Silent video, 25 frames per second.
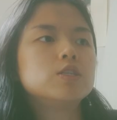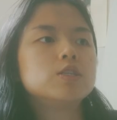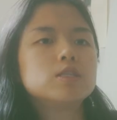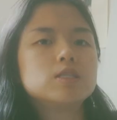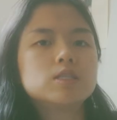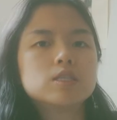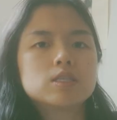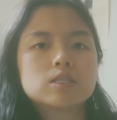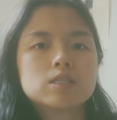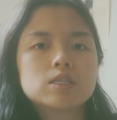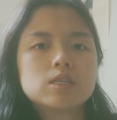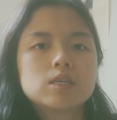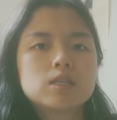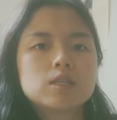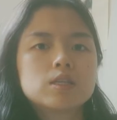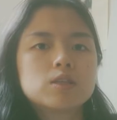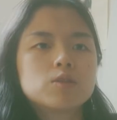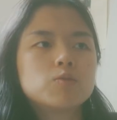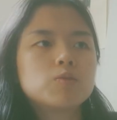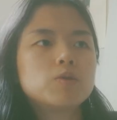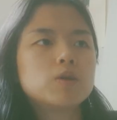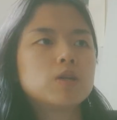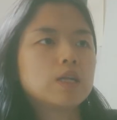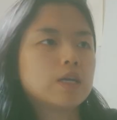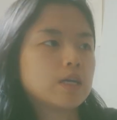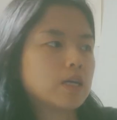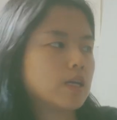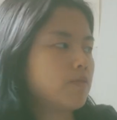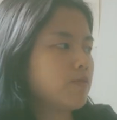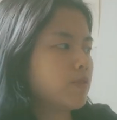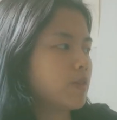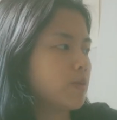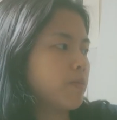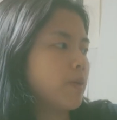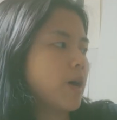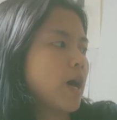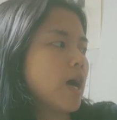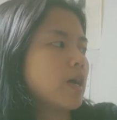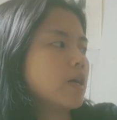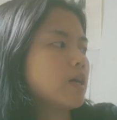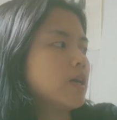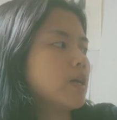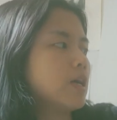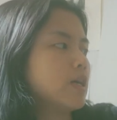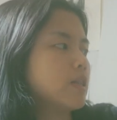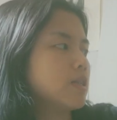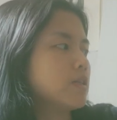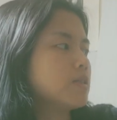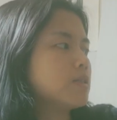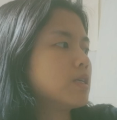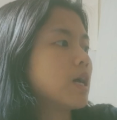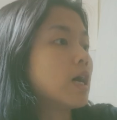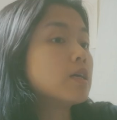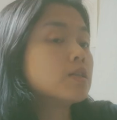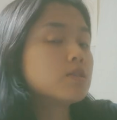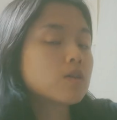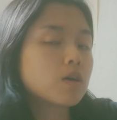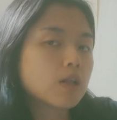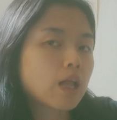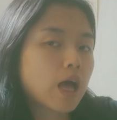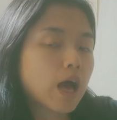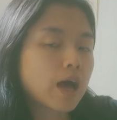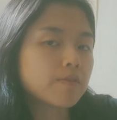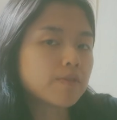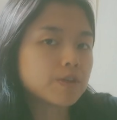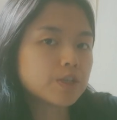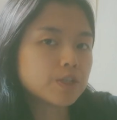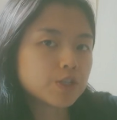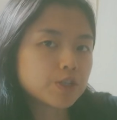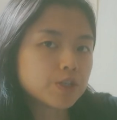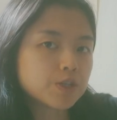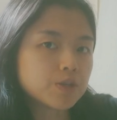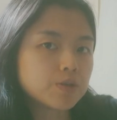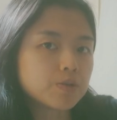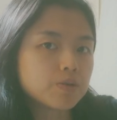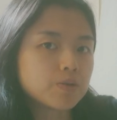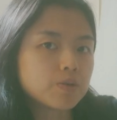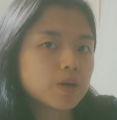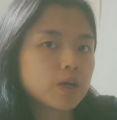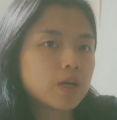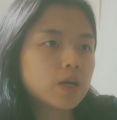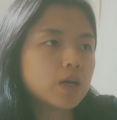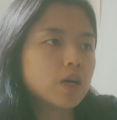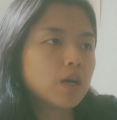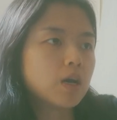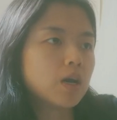just to seal in the wood. Even the back and the sides all have it too.